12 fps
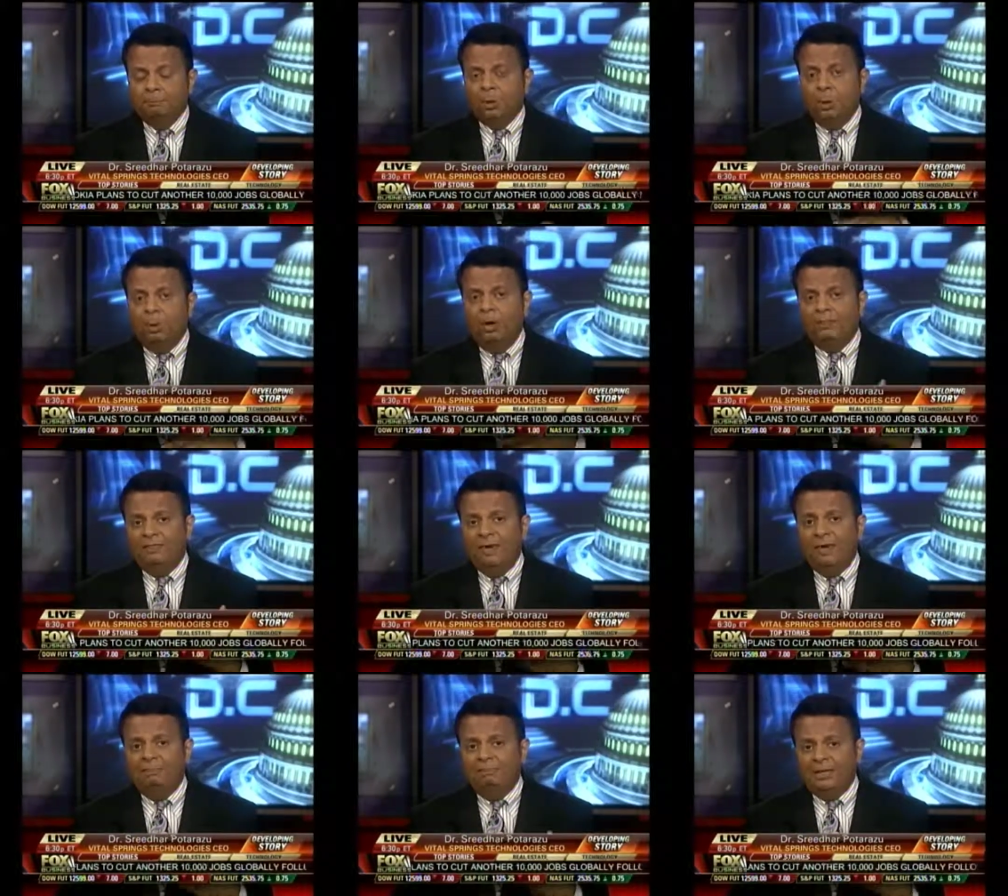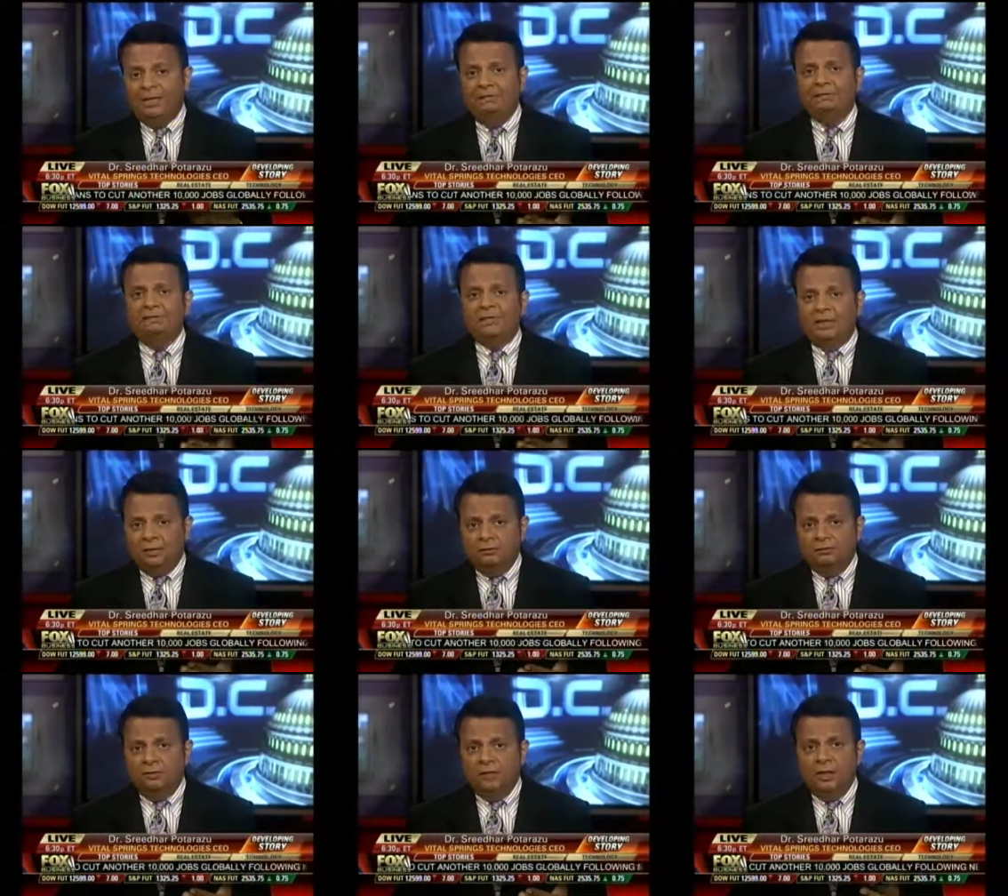What that means
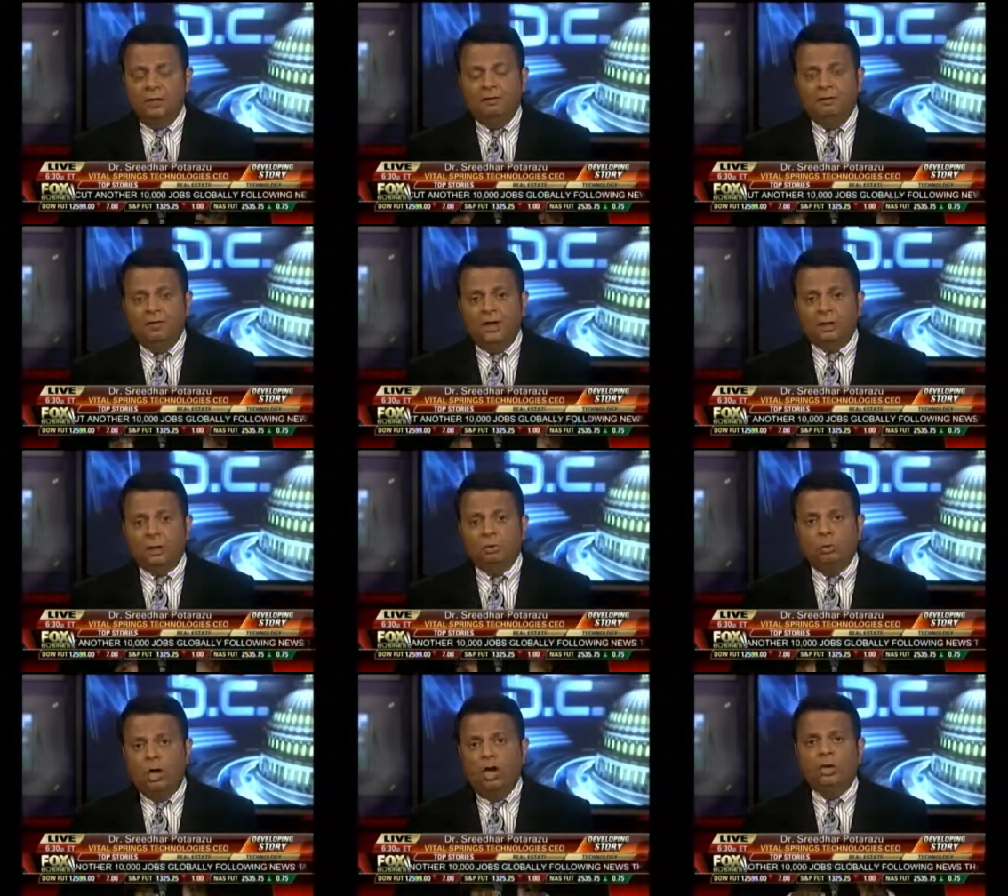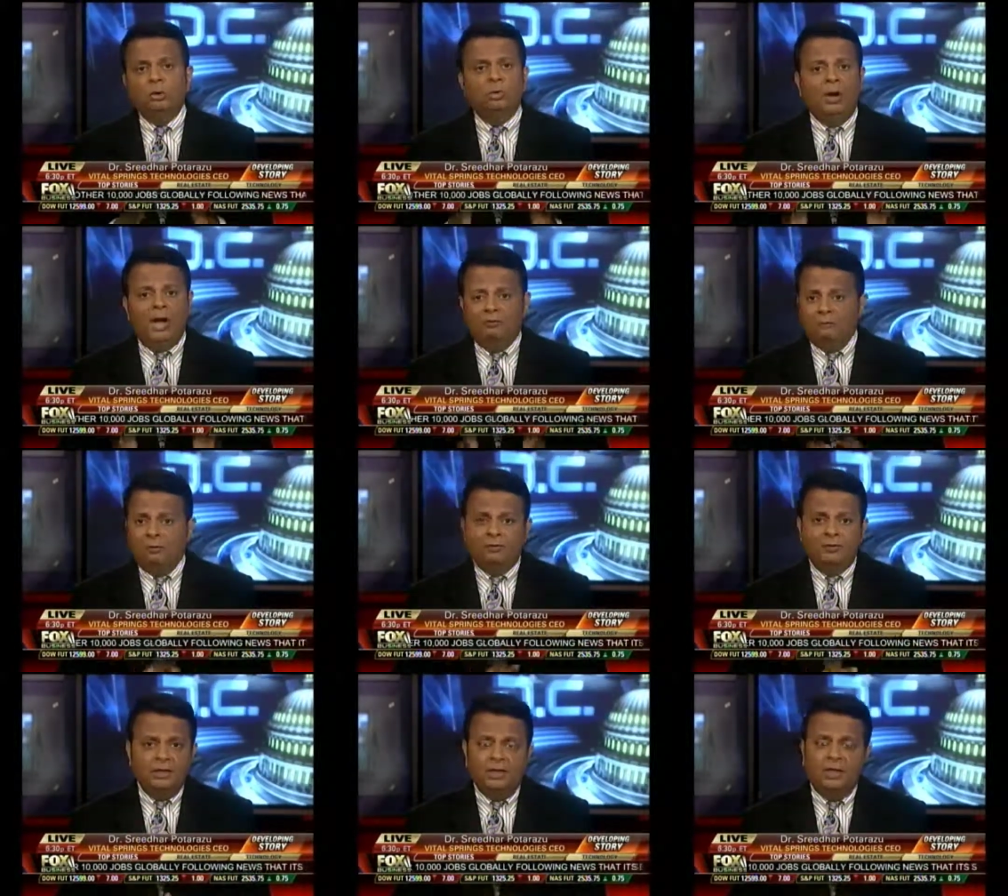is that you unravel
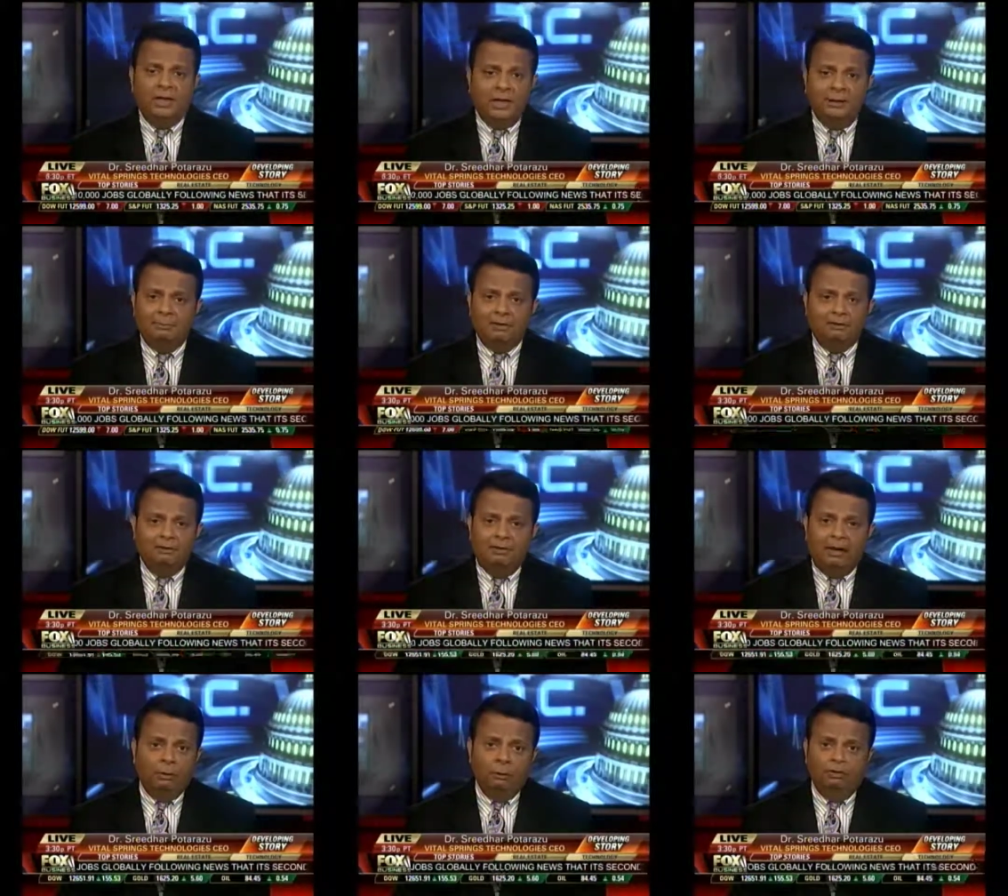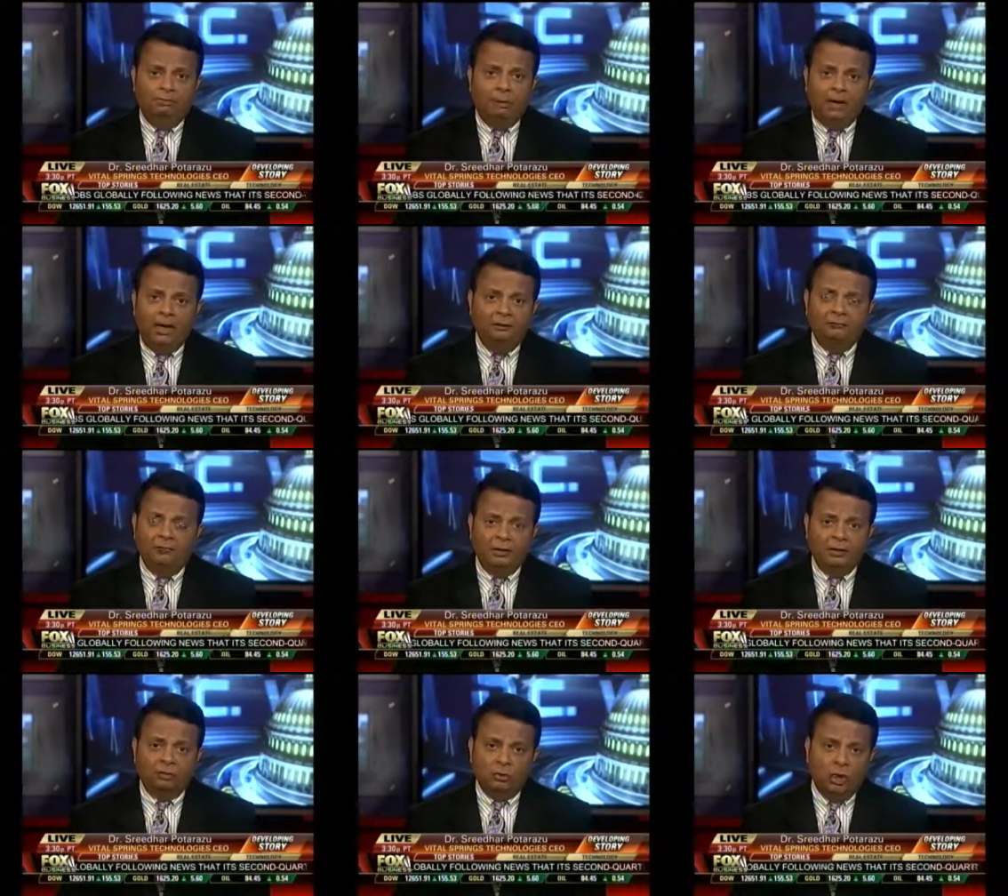the economics of how we've paid for
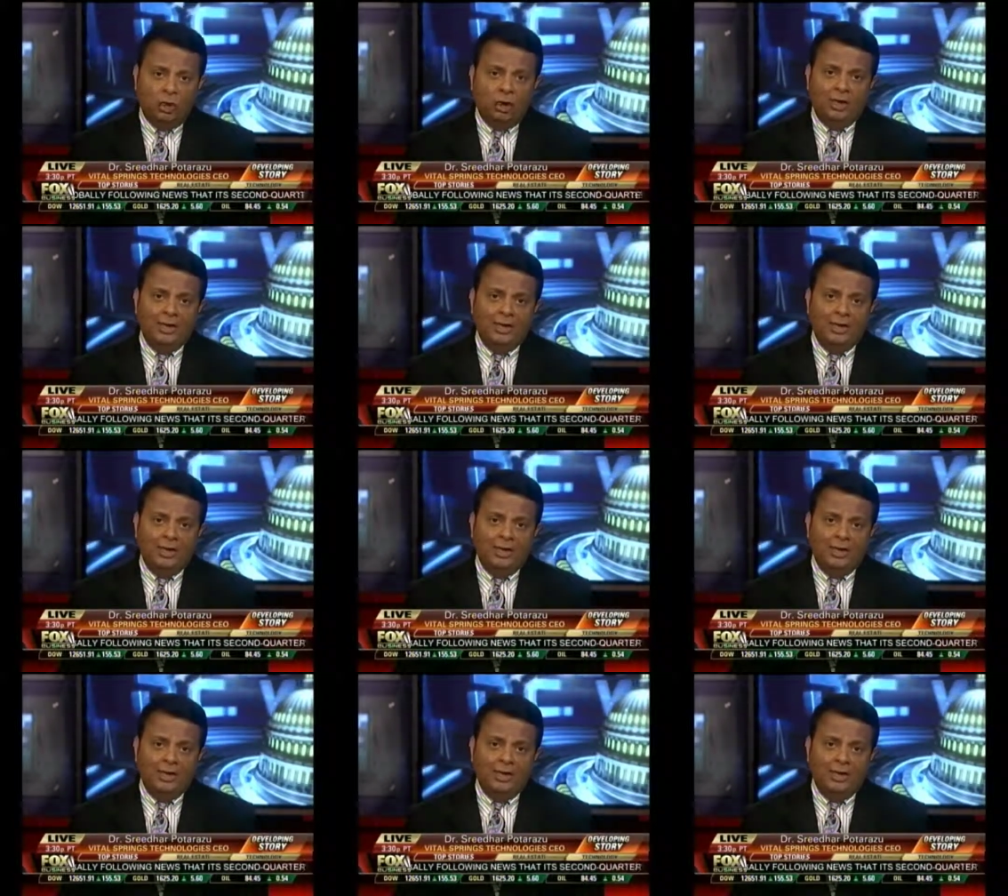this law.